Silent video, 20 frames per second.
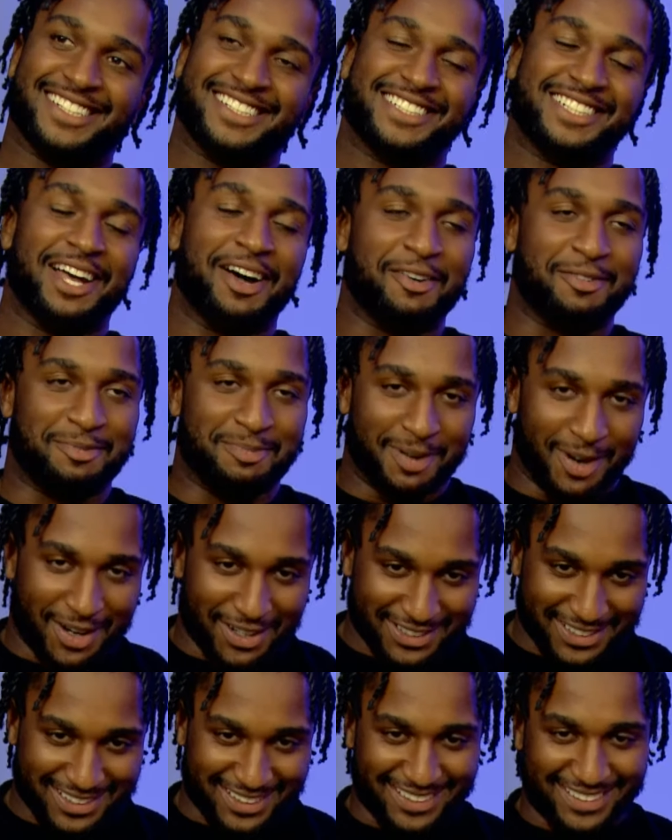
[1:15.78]
South
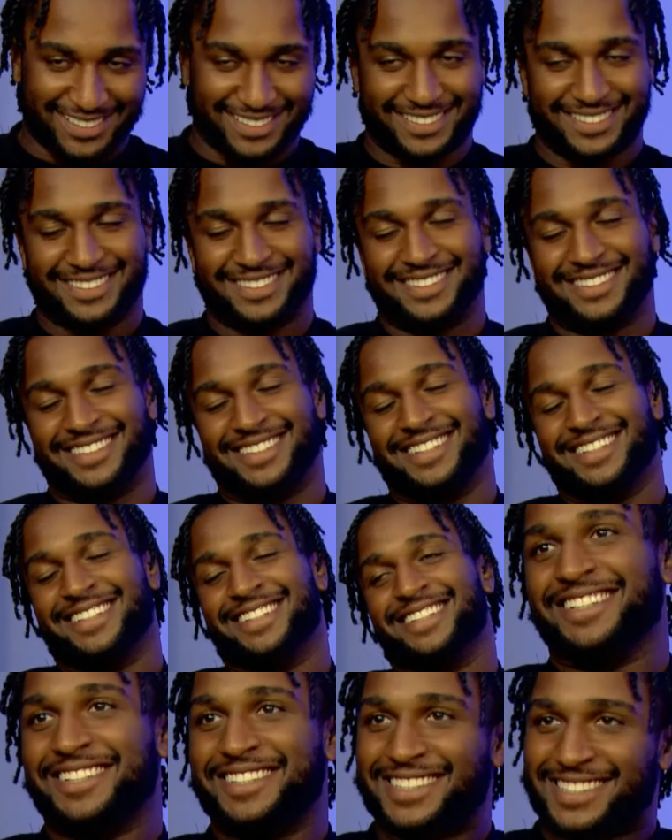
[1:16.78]
Boston.
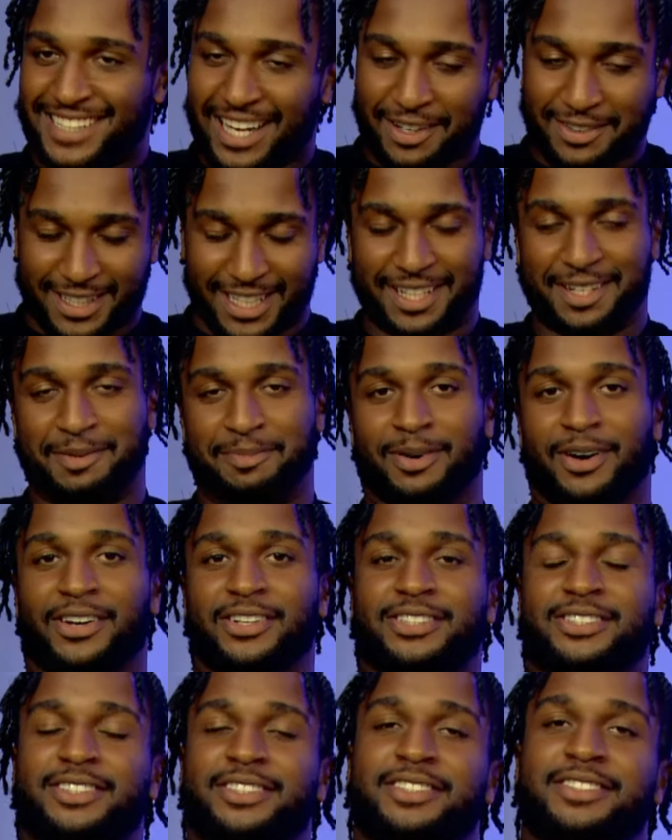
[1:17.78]
South end of
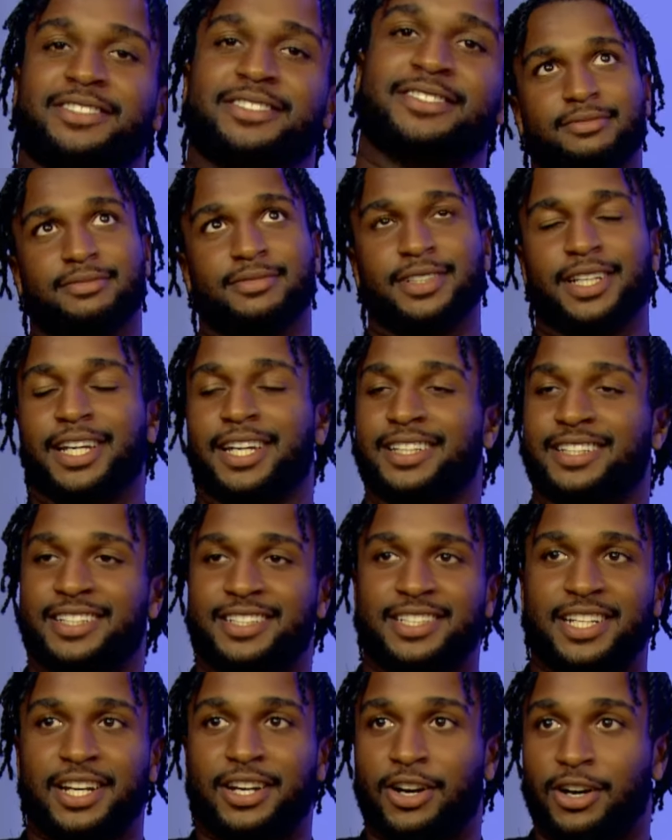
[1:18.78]
Boston. Yeah,
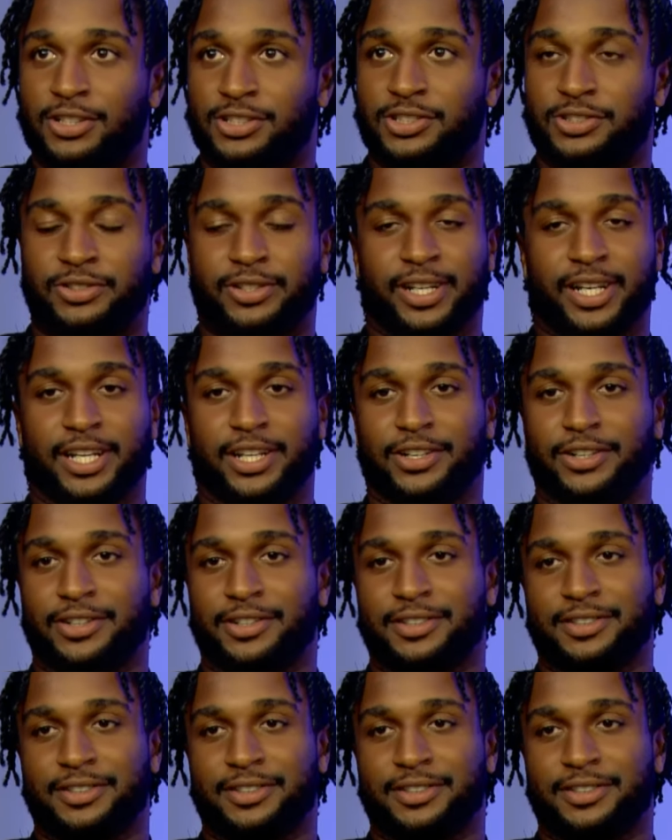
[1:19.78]
DJ content creator.